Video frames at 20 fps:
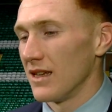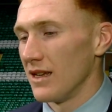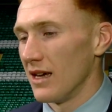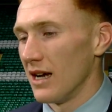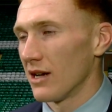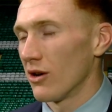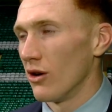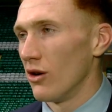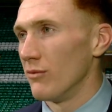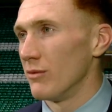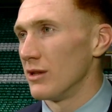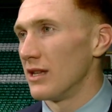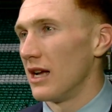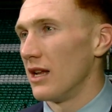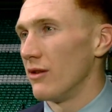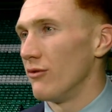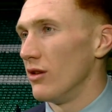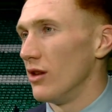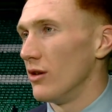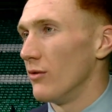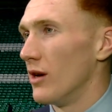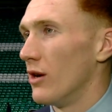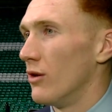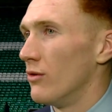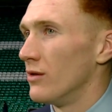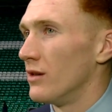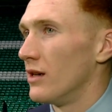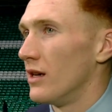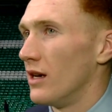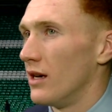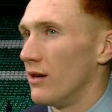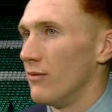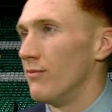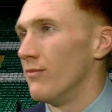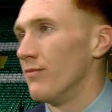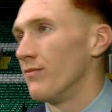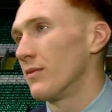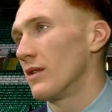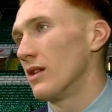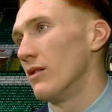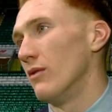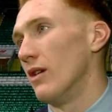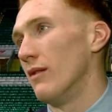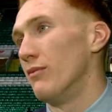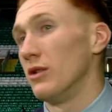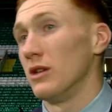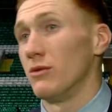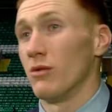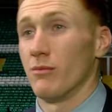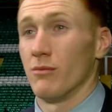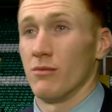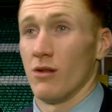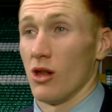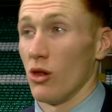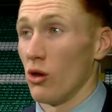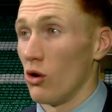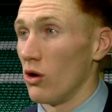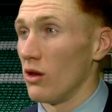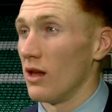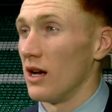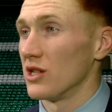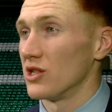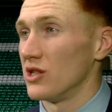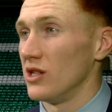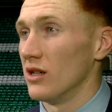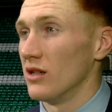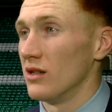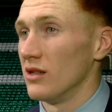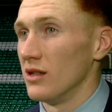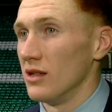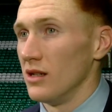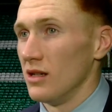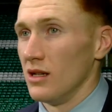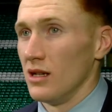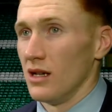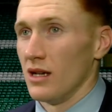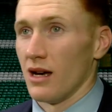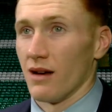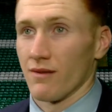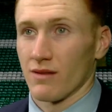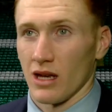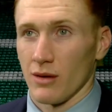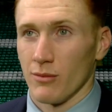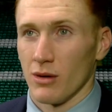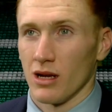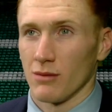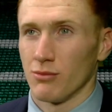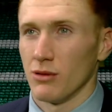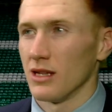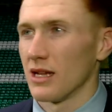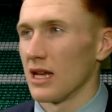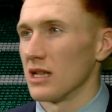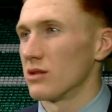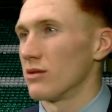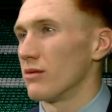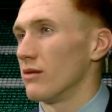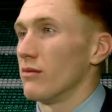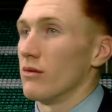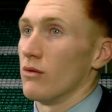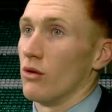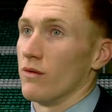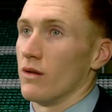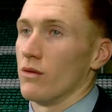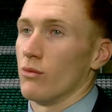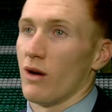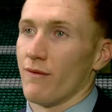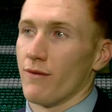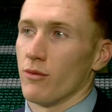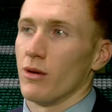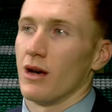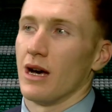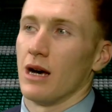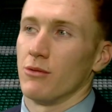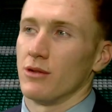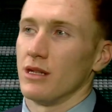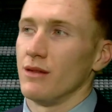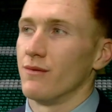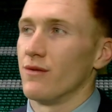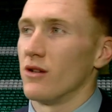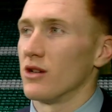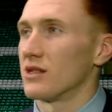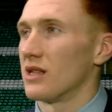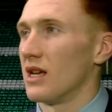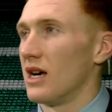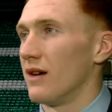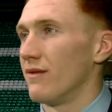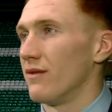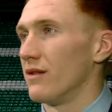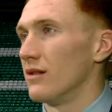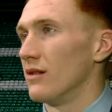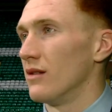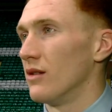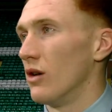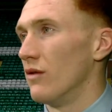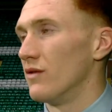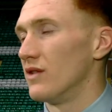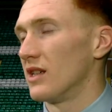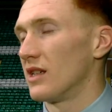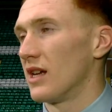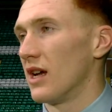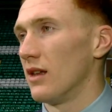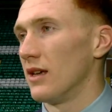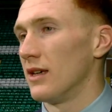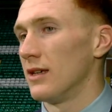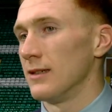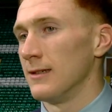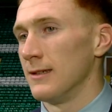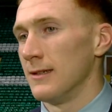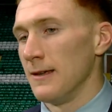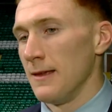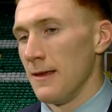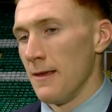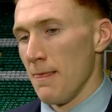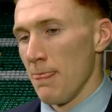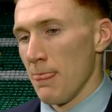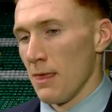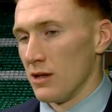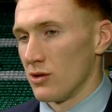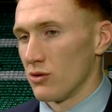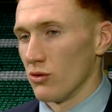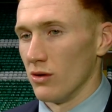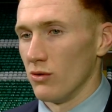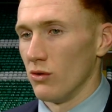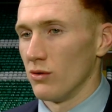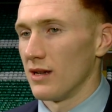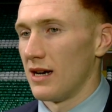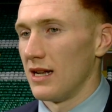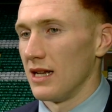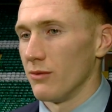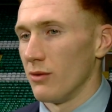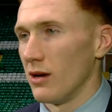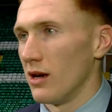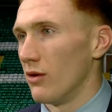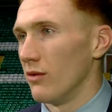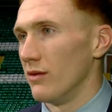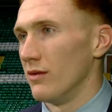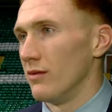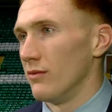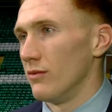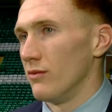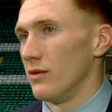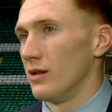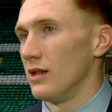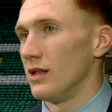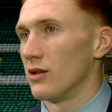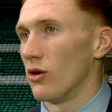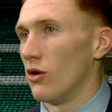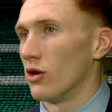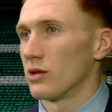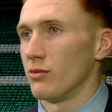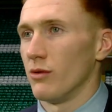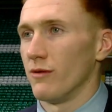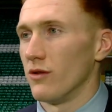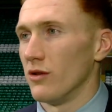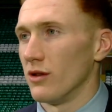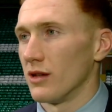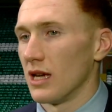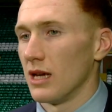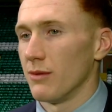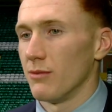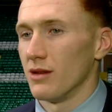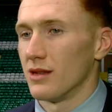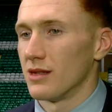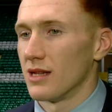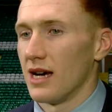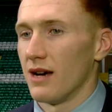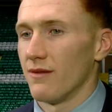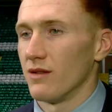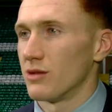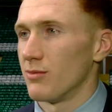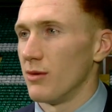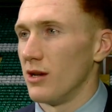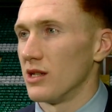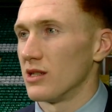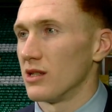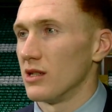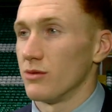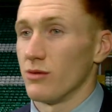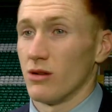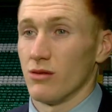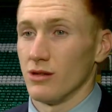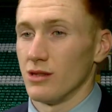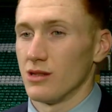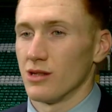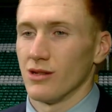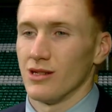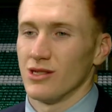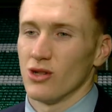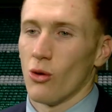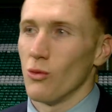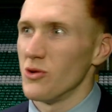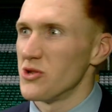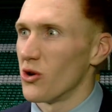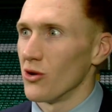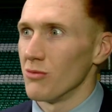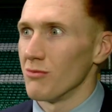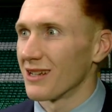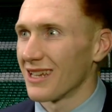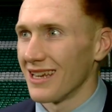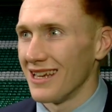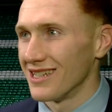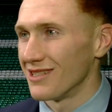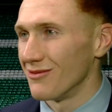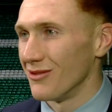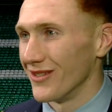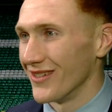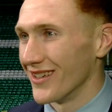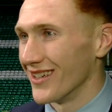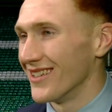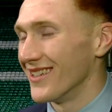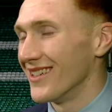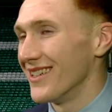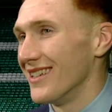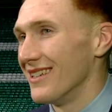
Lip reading: Yeah, I got on with Danny really well. I played with him a lot last year. I've came in, I played against with him at Aberdeen first half, and obviously Kelly. So I know Danny well, and he talks to me through the game, and Tab especially as well. He's always on the case to me, yeah.